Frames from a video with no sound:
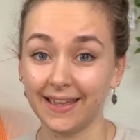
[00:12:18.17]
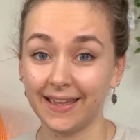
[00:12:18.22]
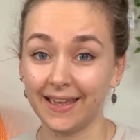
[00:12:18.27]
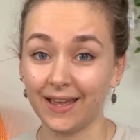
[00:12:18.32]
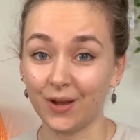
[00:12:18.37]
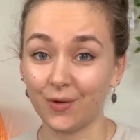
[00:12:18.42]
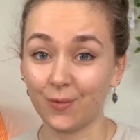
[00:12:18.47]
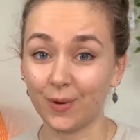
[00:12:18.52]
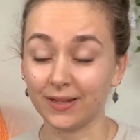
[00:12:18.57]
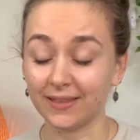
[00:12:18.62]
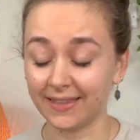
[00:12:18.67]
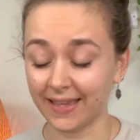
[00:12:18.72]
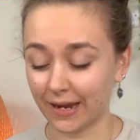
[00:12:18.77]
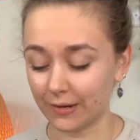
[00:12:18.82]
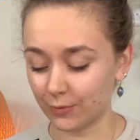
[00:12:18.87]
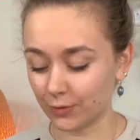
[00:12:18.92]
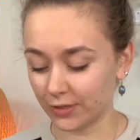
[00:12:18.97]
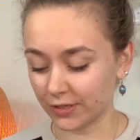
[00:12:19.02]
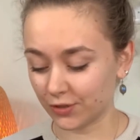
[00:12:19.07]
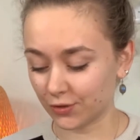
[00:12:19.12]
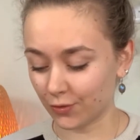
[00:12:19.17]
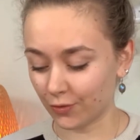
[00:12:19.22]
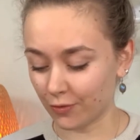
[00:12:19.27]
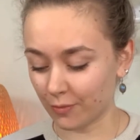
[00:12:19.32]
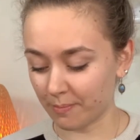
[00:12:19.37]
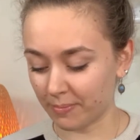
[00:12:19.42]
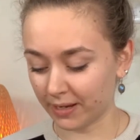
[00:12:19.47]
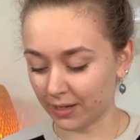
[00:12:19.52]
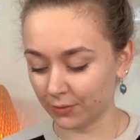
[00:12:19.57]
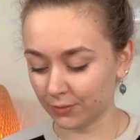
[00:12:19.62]
What tarot is all
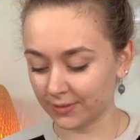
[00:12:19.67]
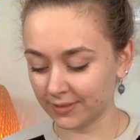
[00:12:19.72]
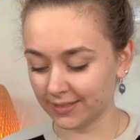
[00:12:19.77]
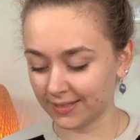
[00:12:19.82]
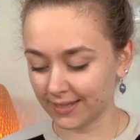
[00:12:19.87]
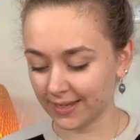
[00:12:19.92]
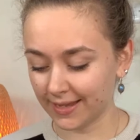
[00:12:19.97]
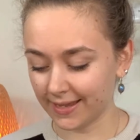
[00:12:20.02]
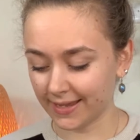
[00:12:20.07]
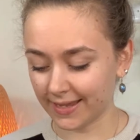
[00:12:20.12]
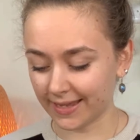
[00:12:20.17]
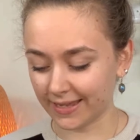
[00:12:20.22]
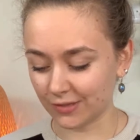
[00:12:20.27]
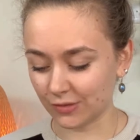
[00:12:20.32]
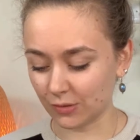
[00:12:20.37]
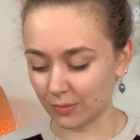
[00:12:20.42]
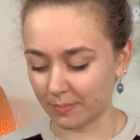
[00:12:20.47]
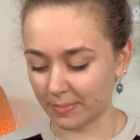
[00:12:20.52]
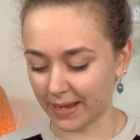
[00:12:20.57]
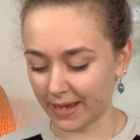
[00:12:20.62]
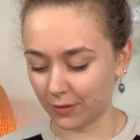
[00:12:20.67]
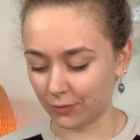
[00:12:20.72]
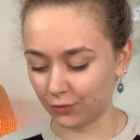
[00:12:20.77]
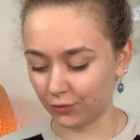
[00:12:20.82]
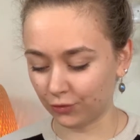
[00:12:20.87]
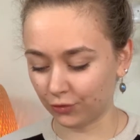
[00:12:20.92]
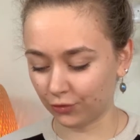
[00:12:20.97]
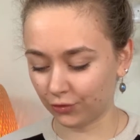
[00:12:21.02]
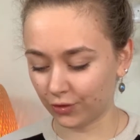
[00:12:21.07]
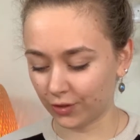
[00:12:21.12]
about is
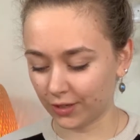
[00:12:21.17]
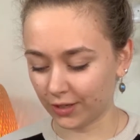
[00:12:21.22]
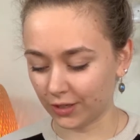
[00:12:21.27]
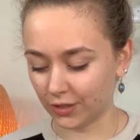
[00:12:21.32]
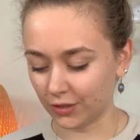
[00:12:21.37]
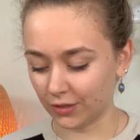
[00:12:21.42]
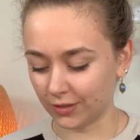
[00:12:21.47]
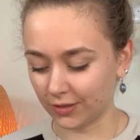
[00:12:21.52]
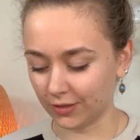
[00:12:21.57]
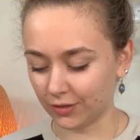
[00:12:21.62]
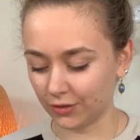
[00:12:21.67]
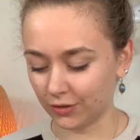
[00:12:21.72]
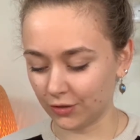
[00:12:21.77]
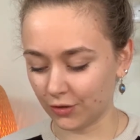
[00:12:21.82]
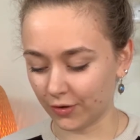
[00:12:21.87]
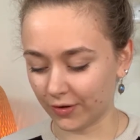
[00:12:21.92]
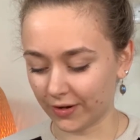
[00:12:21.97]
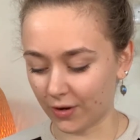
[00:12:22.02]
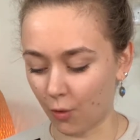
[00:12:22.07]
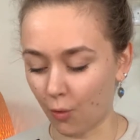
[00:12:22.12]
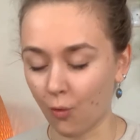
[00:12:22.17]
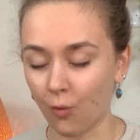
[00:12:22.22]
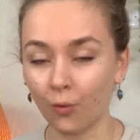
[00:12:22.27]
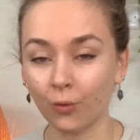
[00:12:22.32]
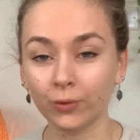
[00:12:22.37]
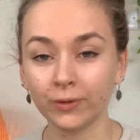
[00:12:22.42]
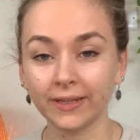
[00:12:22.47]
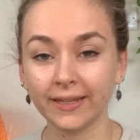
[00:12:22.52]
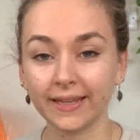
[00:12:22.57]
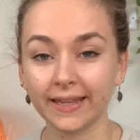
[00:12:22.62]
about your
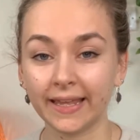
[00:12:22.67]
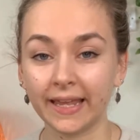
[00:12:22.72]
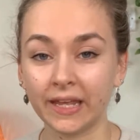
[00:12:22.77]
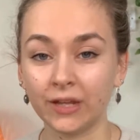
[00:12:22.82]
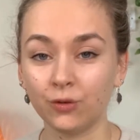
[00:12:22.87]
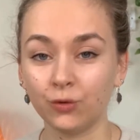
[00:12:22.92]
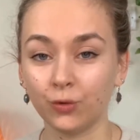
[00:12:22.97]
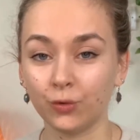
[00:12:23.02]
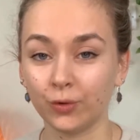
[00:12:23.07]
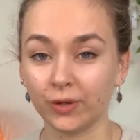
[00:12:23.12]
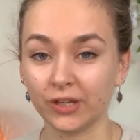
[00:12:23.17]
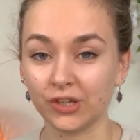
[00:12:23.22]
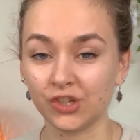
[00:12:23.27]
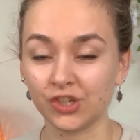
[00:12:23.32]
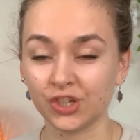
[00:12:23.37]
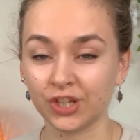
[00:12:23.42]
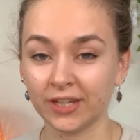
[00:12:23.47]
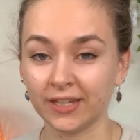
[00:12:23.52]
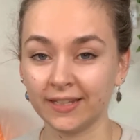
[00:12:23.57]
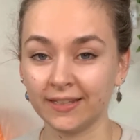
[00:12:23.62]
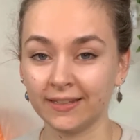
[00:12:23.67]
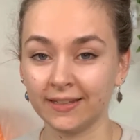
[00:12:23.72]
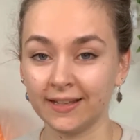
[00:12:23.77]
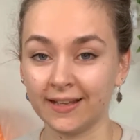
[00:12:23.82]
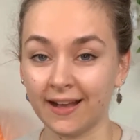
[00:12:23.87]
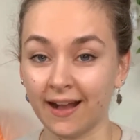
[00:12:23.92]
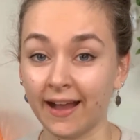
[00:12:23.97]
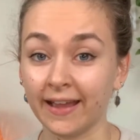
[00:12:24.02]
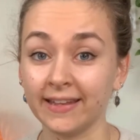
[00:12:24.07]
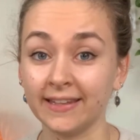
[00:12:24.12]
own intuition
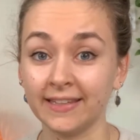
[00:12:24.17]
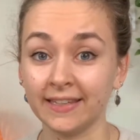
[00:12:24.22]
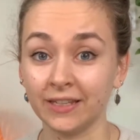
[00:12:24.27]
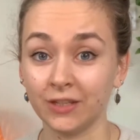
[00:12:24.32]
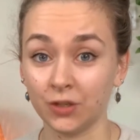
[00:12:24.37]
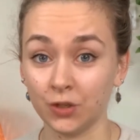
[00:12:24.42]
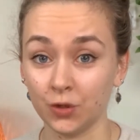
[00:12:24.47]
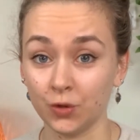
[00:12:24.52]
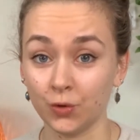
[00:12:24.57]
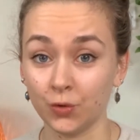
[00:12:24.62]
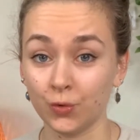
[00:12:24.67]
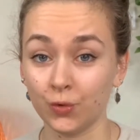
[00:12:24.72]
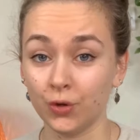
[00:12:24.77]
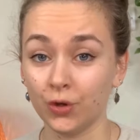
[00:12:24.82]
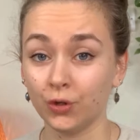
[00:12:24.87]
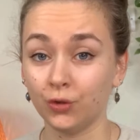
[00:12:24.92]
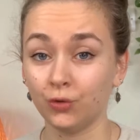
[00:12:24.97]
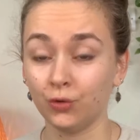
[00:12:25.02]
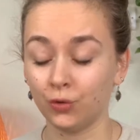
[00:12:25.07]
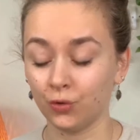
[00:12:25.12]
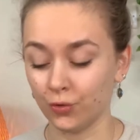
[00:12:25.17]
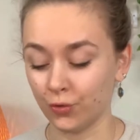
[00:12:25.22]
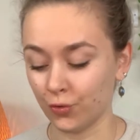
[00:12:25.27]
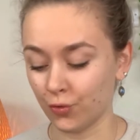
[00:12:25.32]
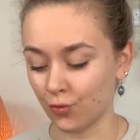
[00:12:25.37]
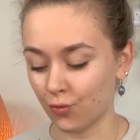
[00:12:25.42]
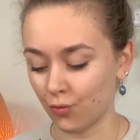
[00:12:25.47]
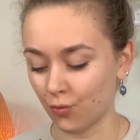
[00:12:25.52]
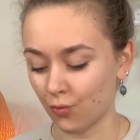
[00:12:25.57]
guiding you to